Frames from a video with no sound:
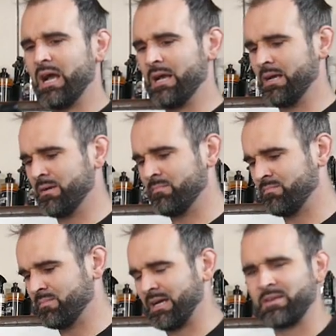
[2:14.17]

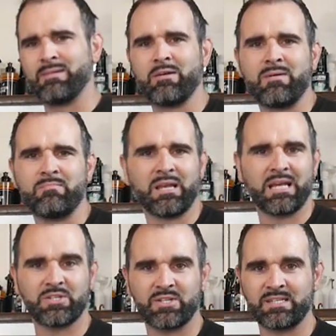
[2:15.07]
Now you may remember
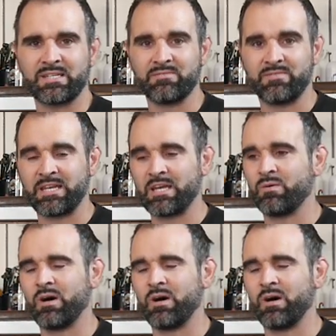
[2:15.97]
last year I did a video